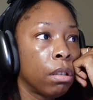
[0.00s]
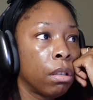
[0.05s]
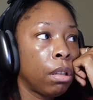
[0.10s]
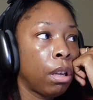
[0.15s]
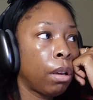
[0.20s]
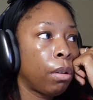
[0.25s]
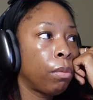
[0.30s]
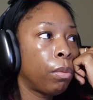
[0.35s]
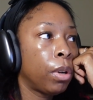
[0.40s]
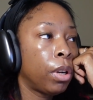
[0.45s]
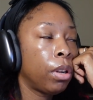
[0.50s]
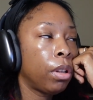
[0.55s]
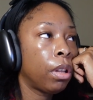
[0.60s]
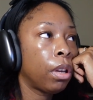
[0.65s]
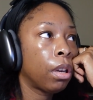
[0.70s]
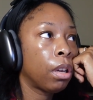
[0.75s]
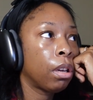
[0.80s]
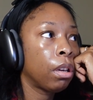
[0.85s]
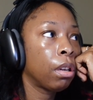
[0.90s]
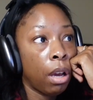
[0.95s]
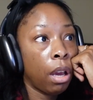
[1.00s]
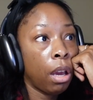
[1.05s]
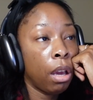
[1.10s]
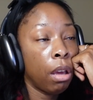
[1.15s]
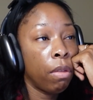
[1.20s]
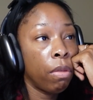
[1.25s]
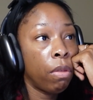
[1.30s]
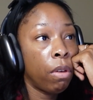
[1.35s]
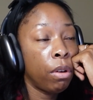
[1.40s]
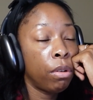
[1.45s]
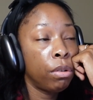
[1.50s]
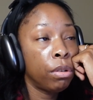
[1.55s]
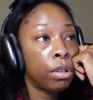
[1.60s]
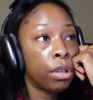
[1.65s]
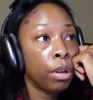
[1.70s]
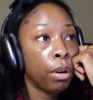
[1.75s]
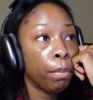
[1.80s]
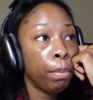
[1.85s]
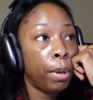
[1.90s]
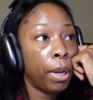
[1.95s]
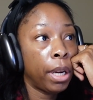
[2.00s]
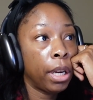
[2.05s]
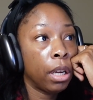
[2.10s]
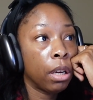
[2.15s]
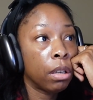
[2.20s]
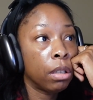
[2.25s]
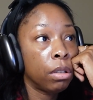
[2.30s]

Like what did, and those you're planning